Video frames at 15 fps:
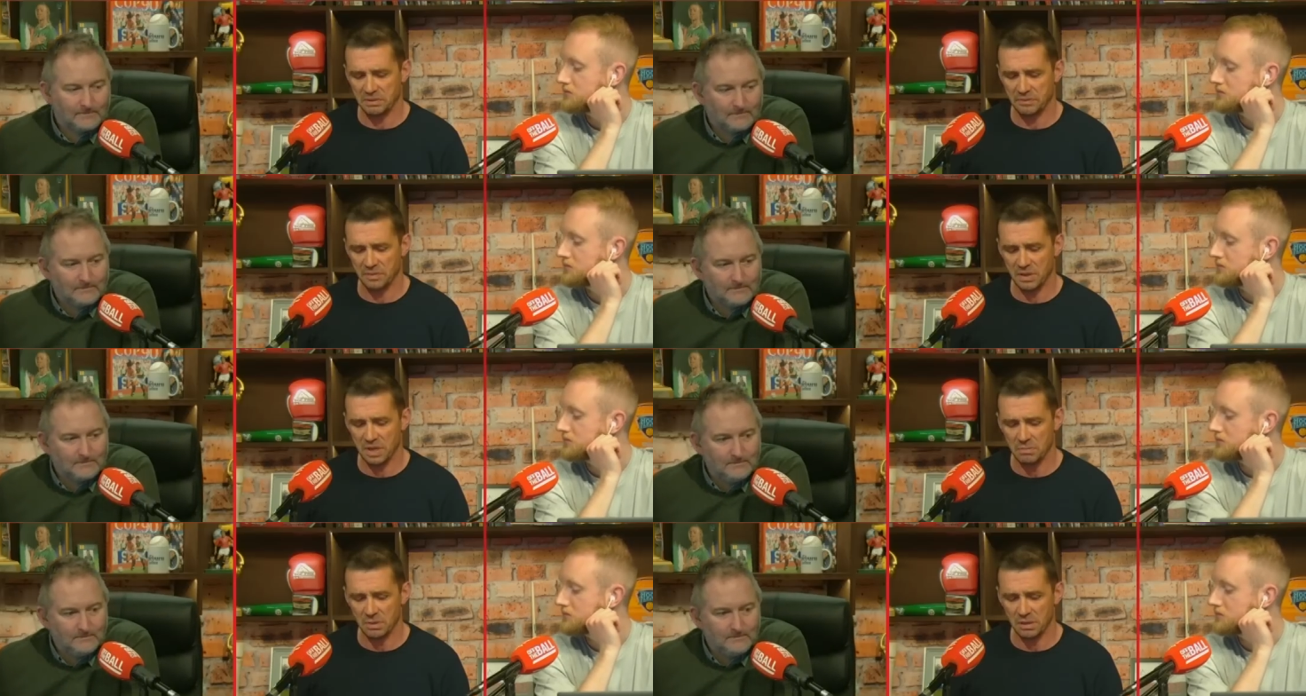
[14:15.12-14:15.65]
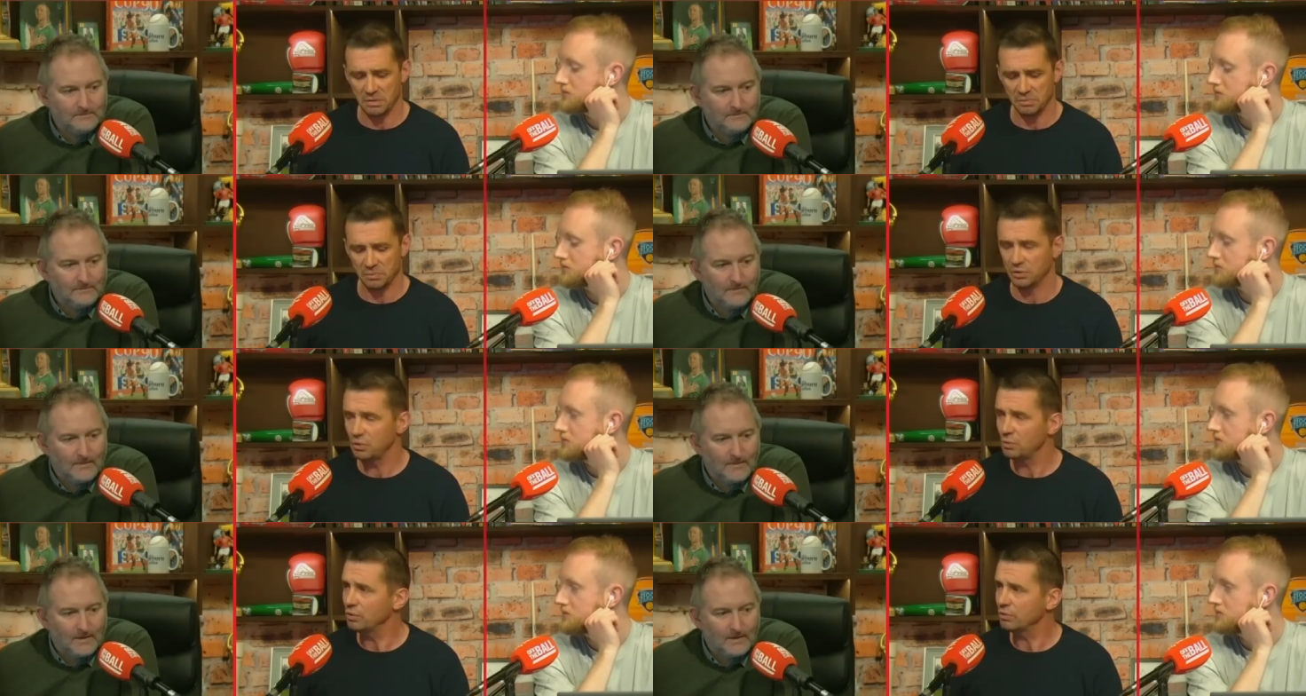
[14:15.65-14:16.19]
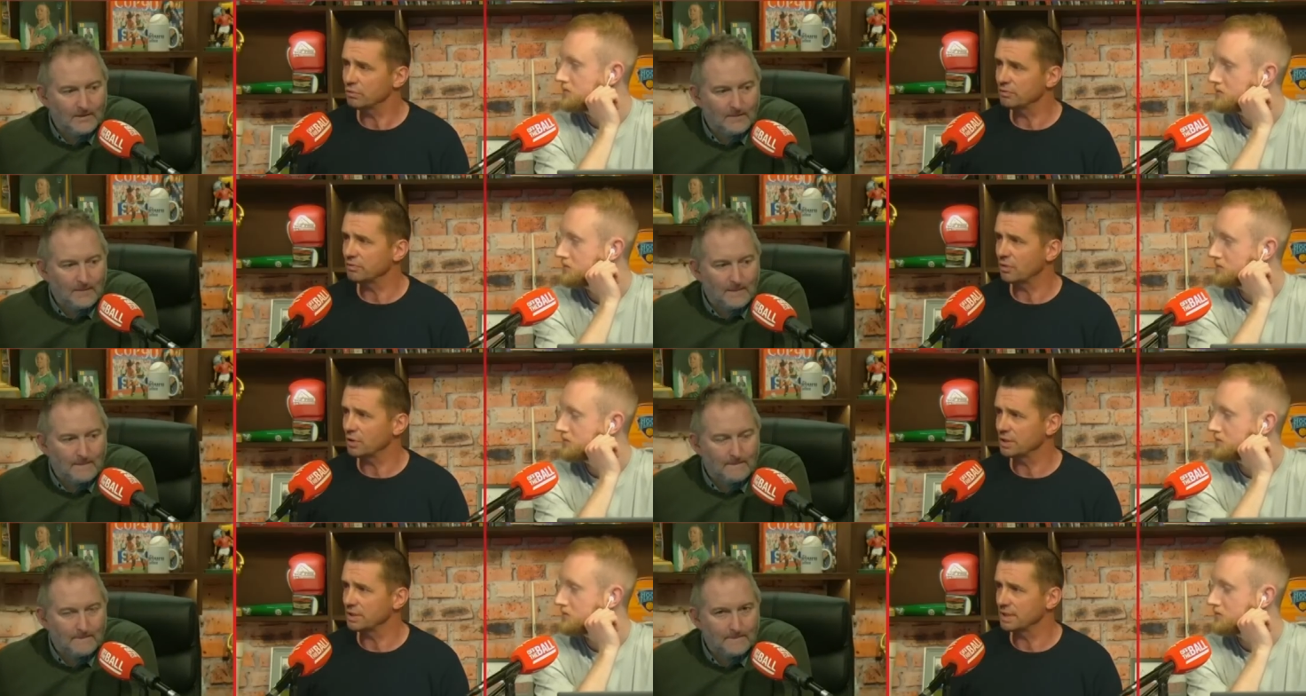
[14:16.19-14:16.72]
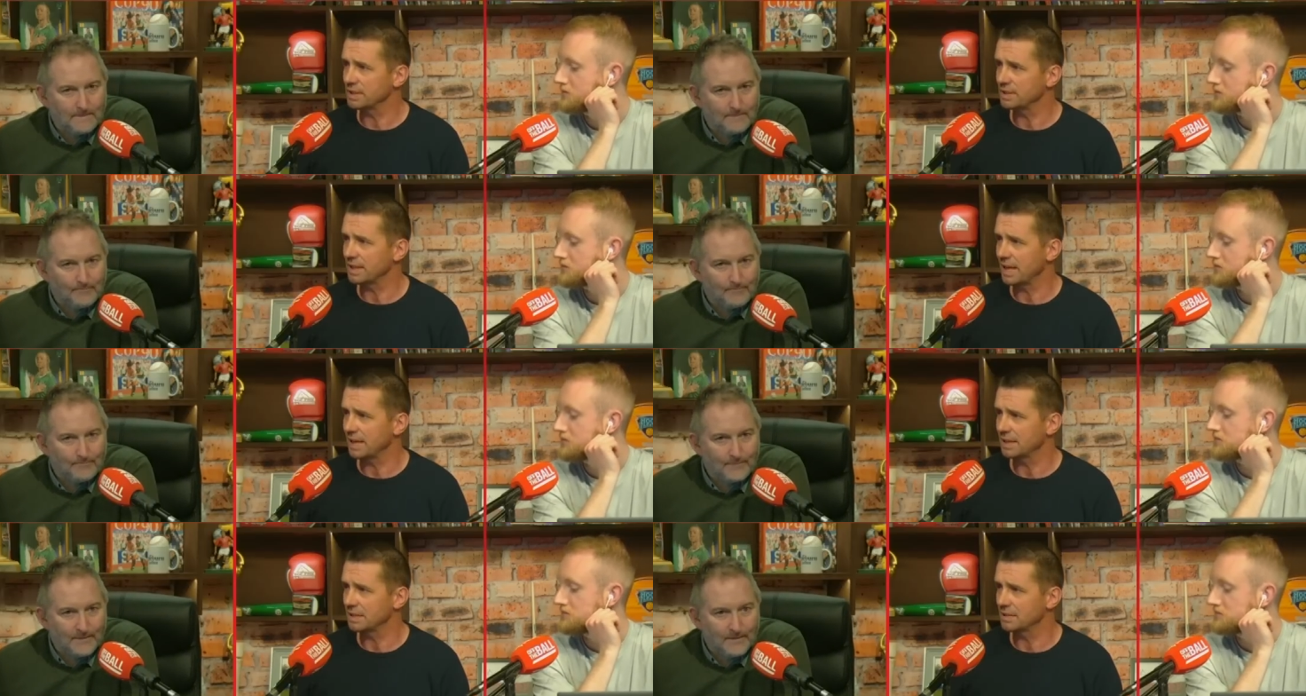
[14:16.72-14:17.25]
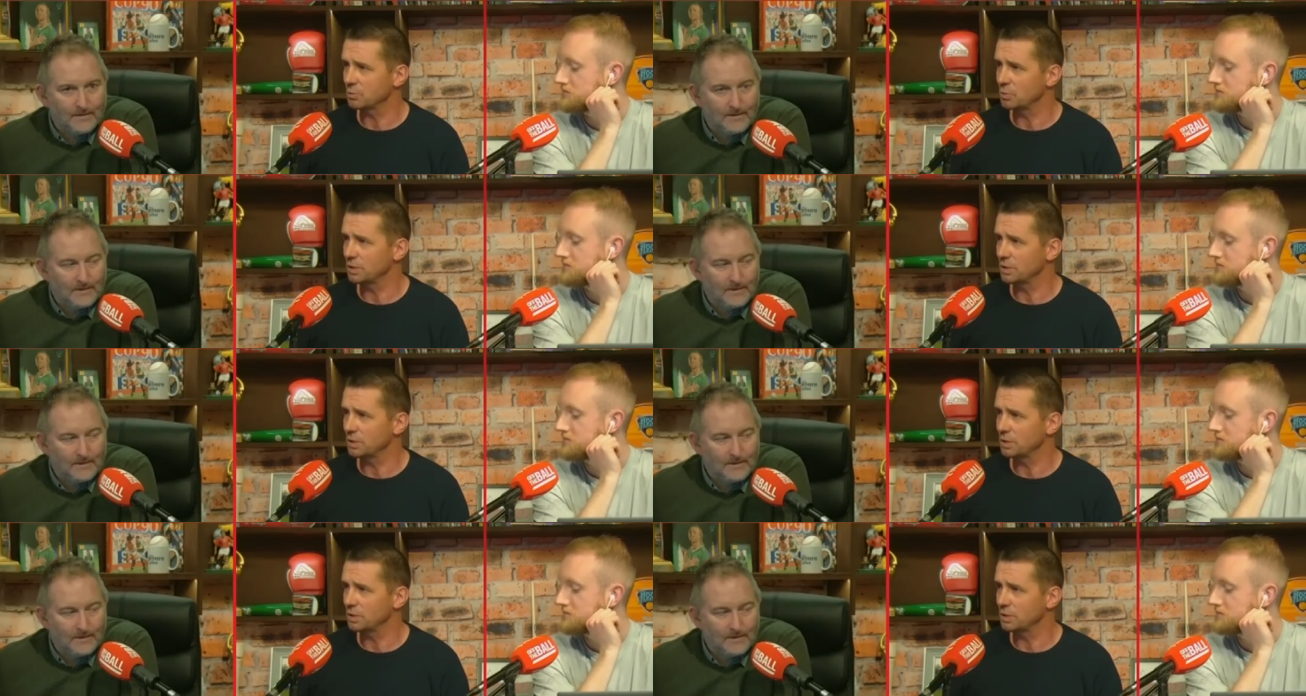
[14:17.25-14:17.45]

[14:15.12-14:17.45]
Speaker 1: phenomenal. 246 tackles.